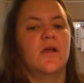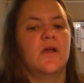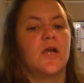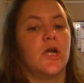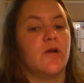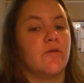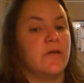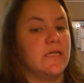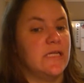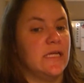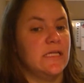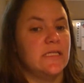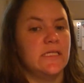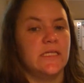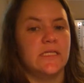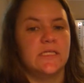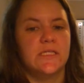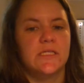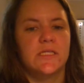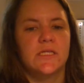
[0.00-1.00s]

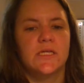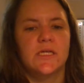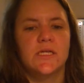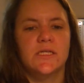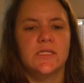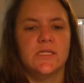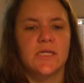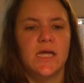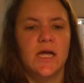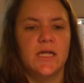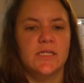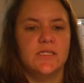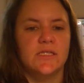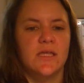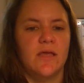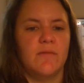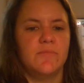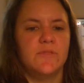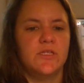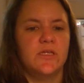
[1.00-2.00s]
redentist
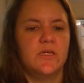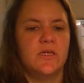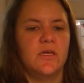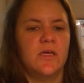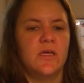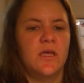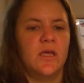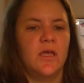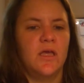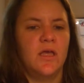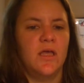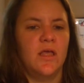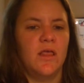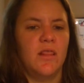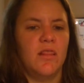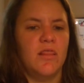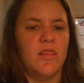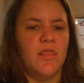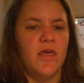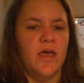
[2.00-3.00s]
concept
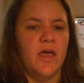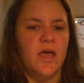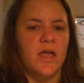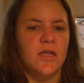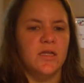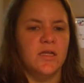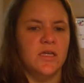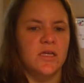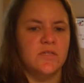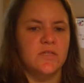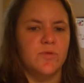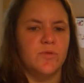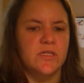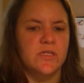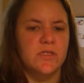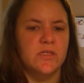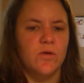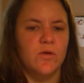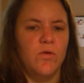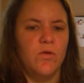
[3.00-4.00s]
that
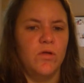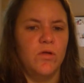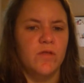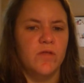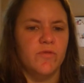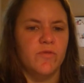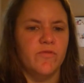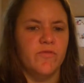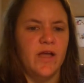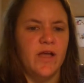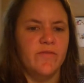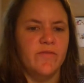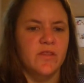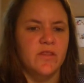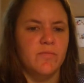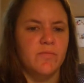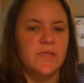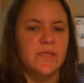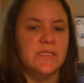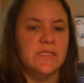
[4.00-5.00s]
expressed the goal of reviving
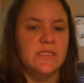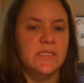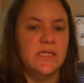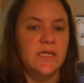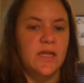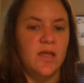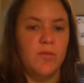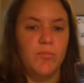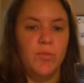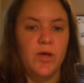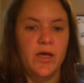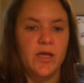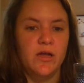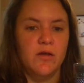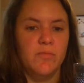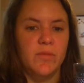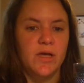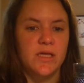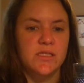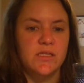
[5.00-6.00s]
the Byzantine
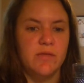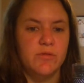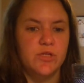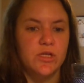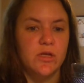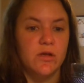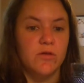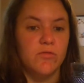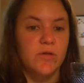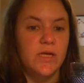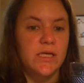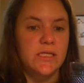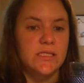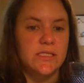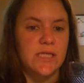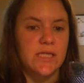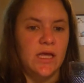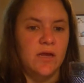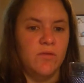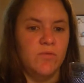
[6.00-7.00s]
Empire by establishing a Greek
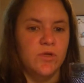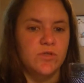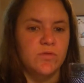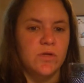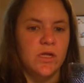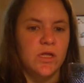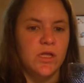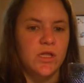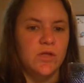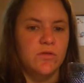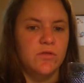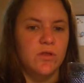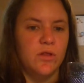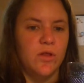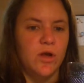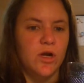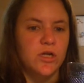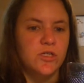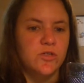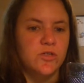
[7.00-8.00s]
state, which would include the
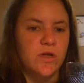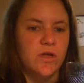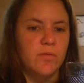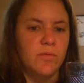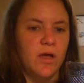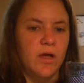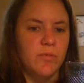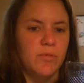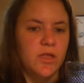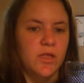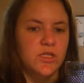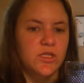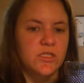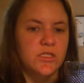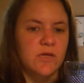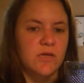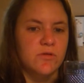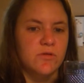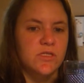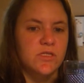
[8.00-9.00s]
large Greek populations
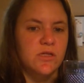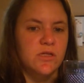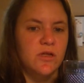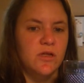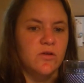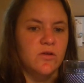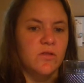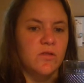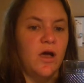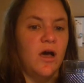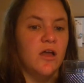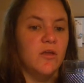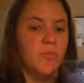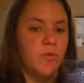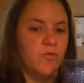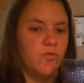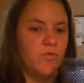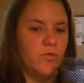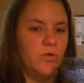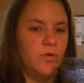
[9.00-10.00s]
that were still under the
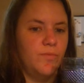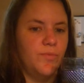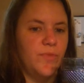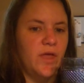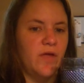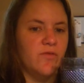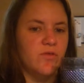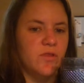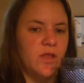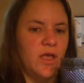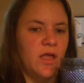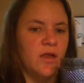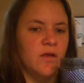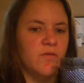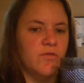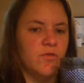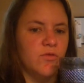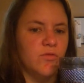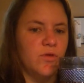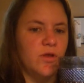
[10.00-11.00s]
Ottoman rule after the end
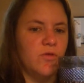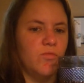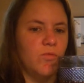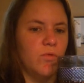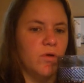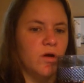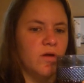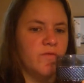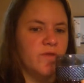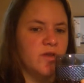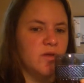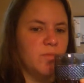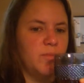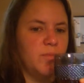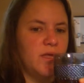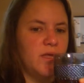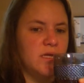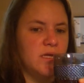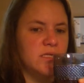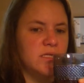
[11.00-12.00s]
of the Greek War of
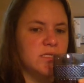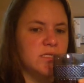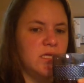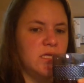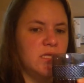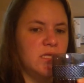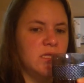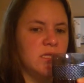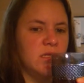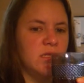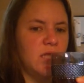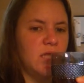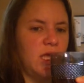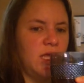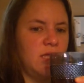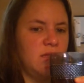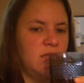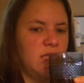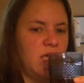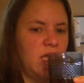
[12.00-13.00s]
Independence in
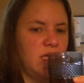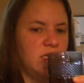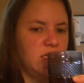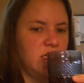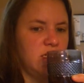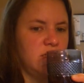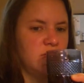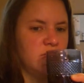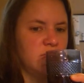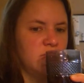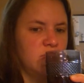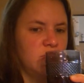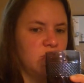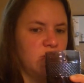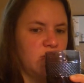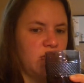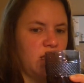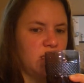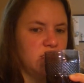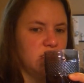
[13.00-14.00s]
the
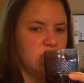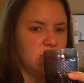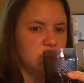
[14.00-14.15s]
early